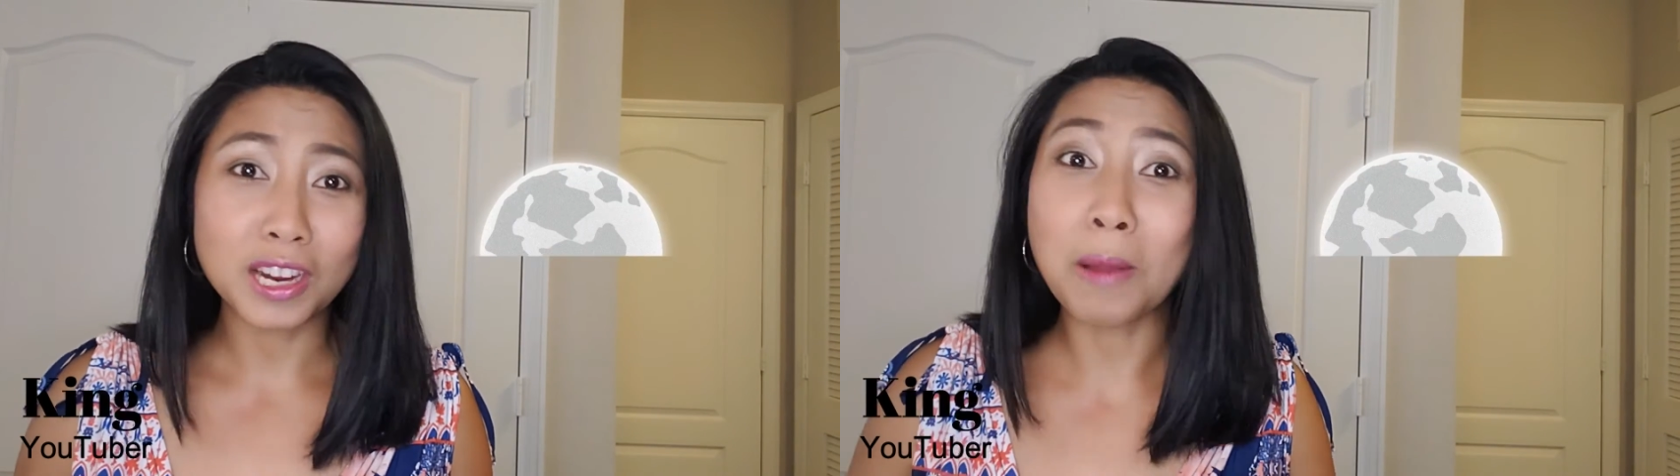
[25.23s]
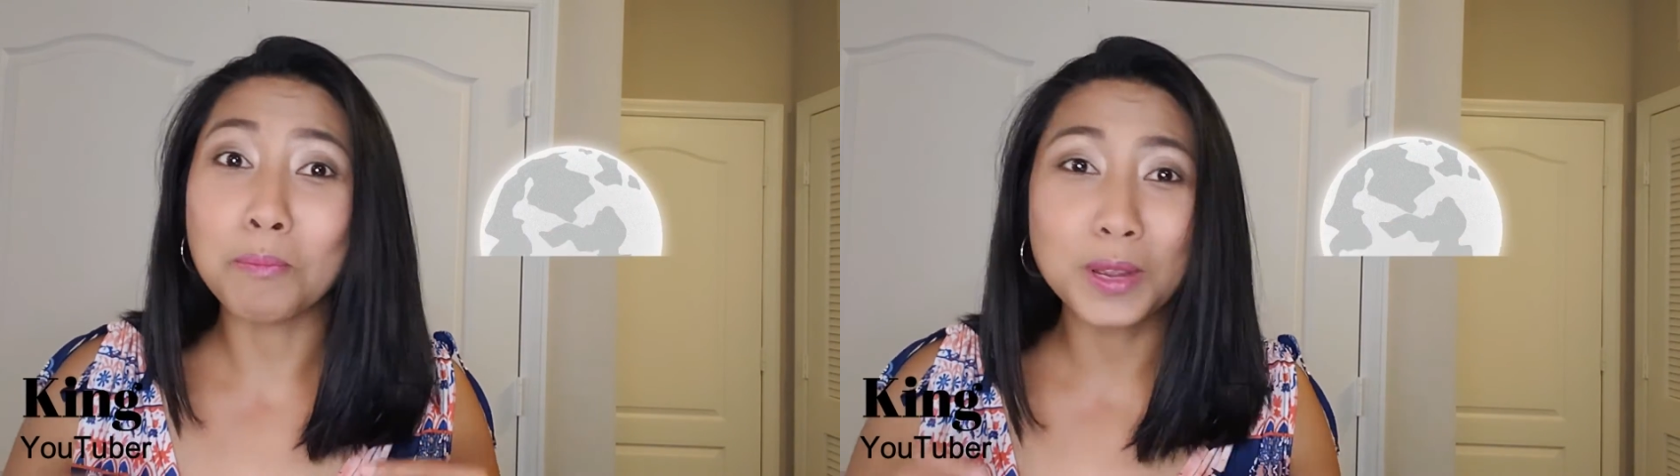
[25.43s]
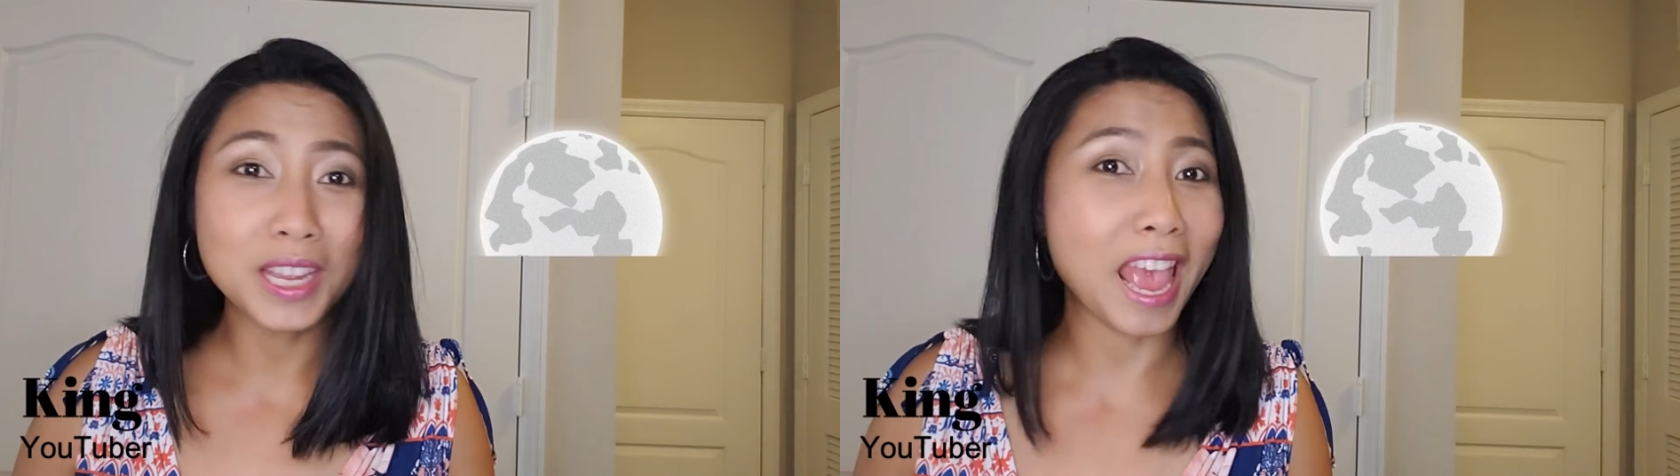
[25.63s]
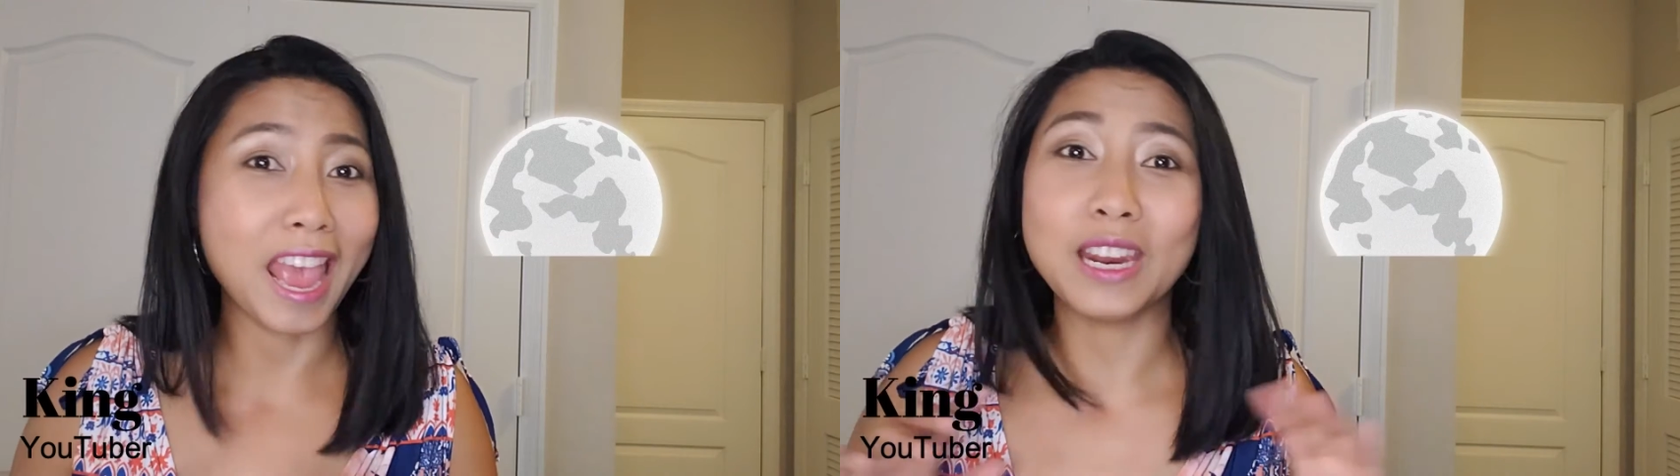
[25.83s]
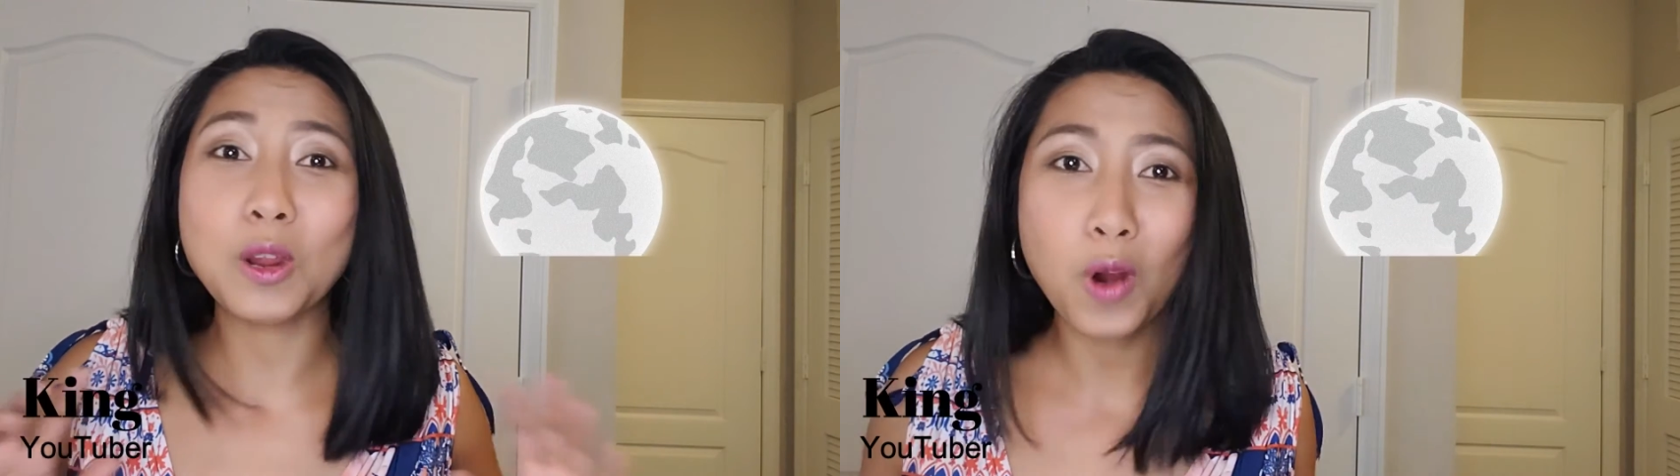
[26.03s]
and be
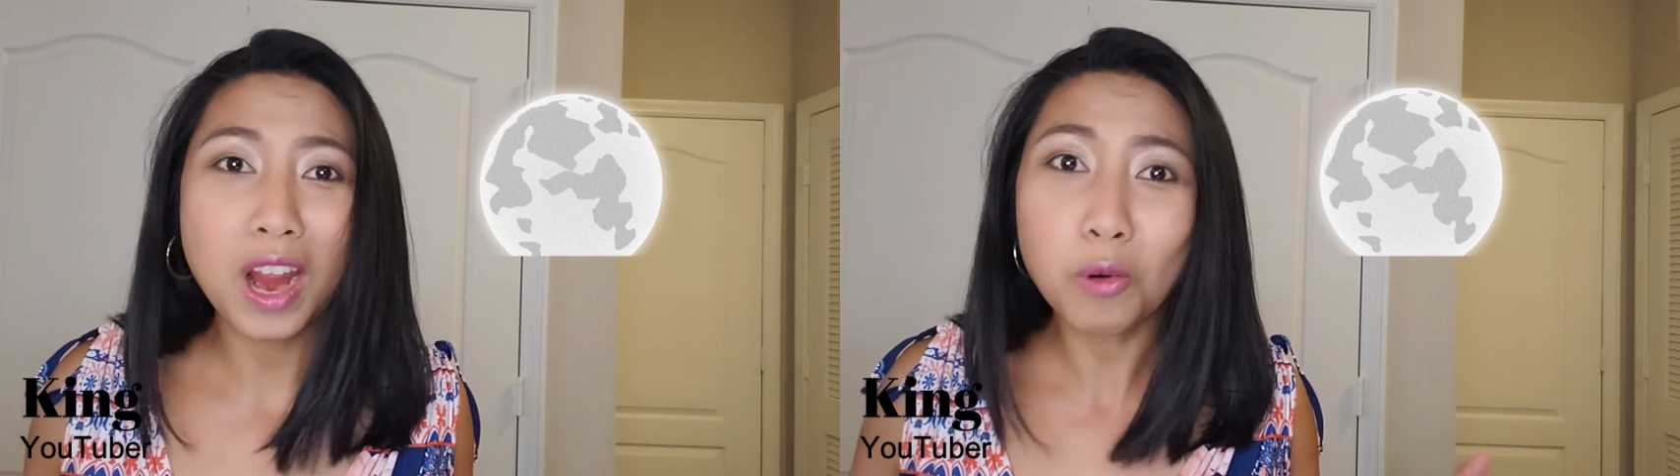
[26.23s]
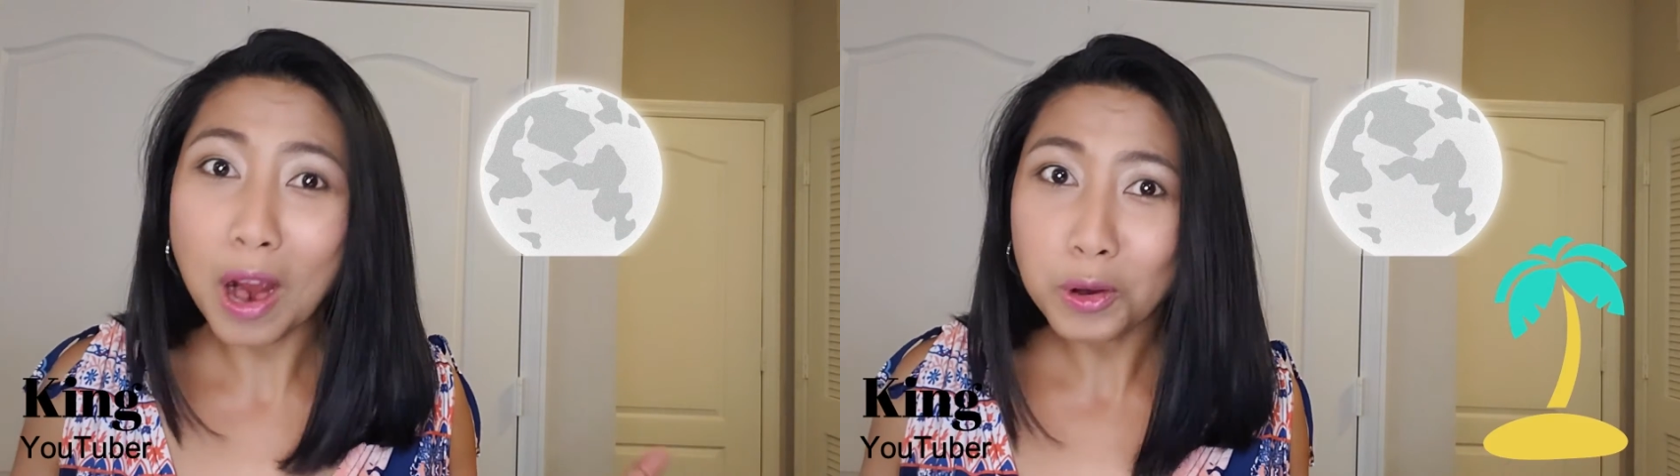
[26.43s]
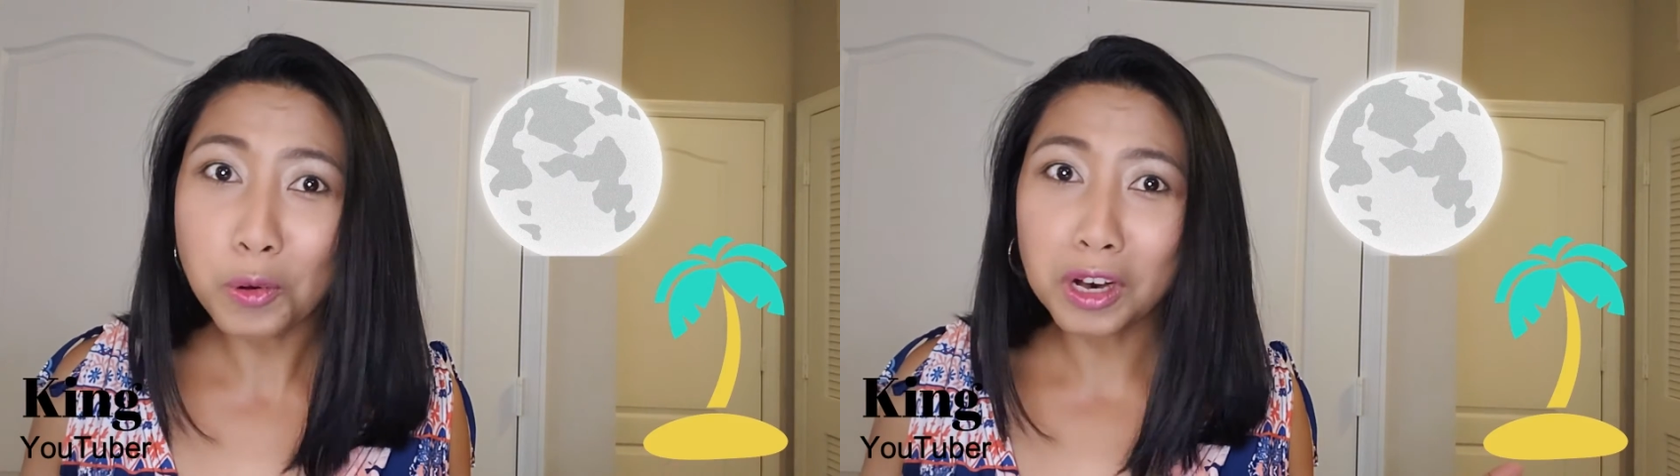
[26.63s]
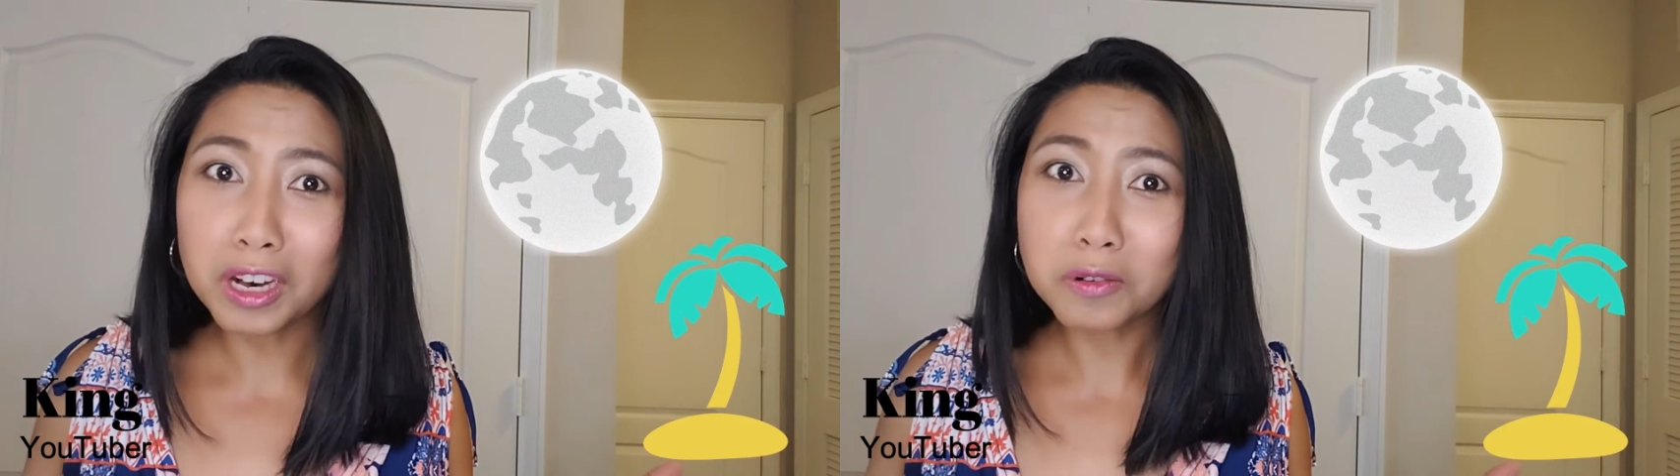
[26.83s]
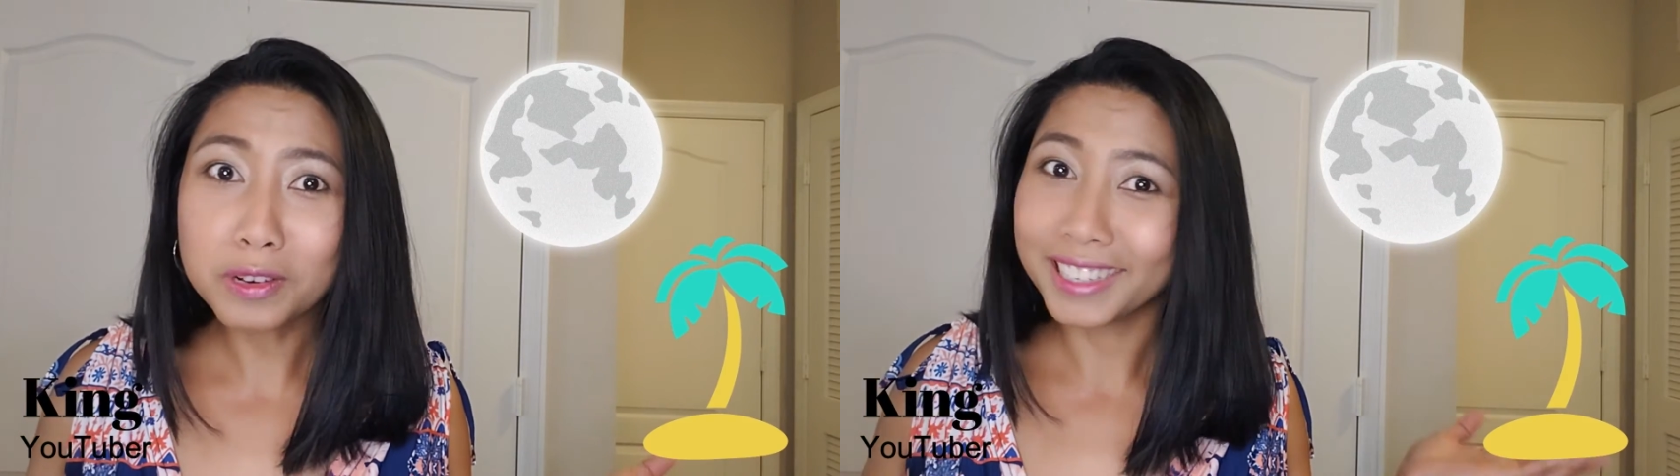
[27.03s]
anywhere around the
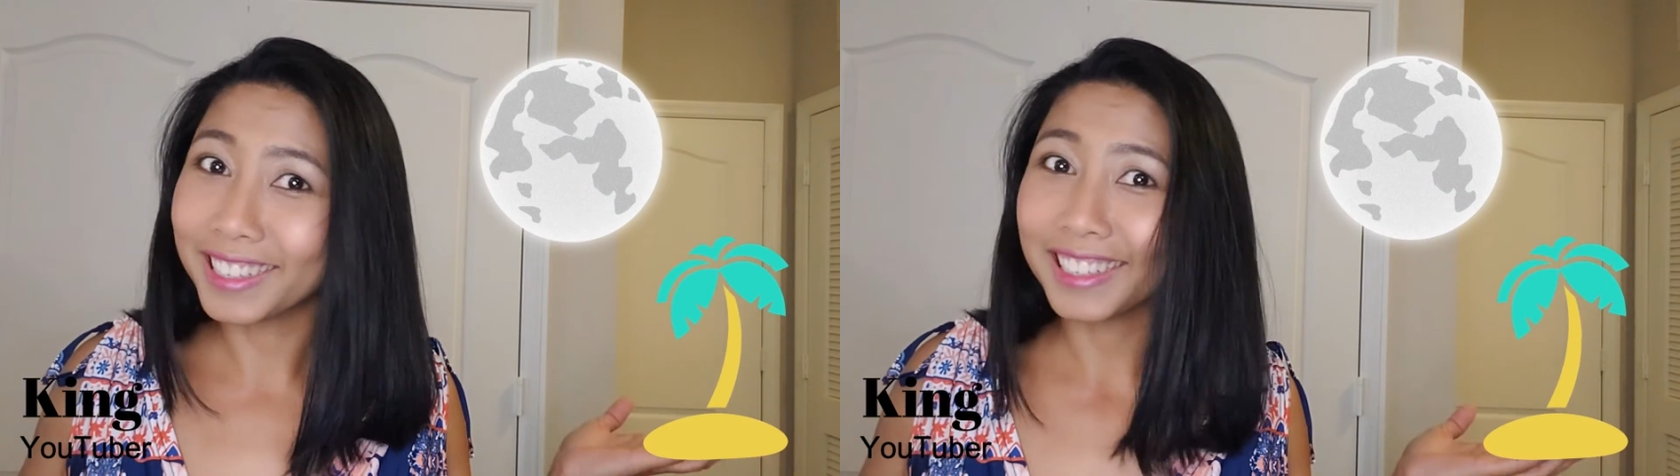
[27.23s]
world?